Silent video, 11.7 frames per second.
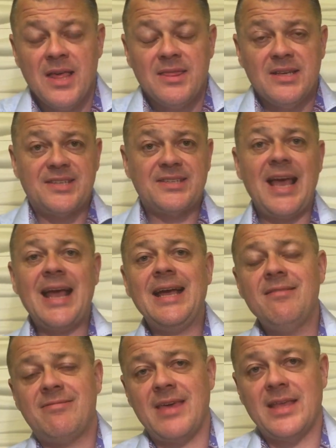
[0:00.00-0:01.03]
The
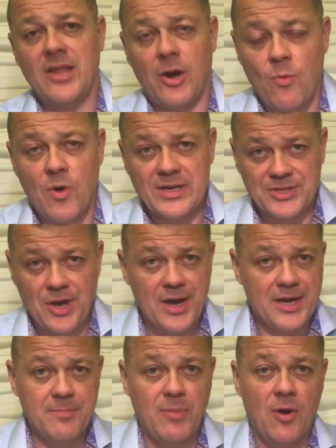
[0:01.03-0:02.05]
second thing that I want to
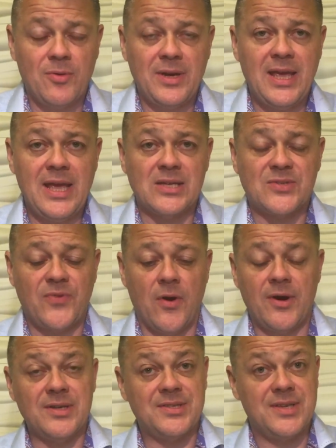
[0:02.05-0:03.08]
talk about as
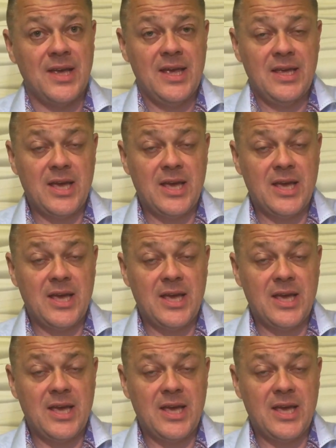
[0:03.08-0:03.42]
far as